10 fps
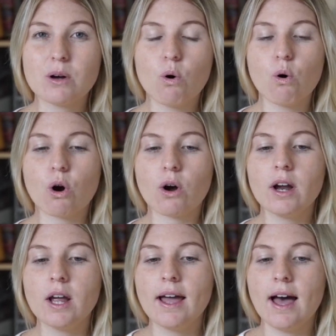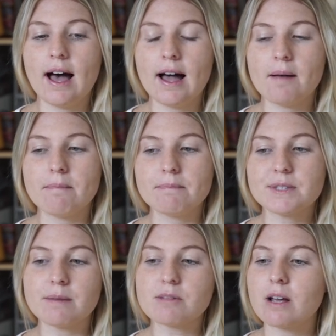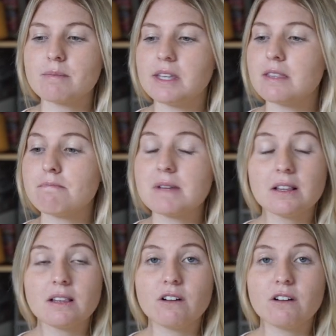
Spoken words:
or sometimes in the middle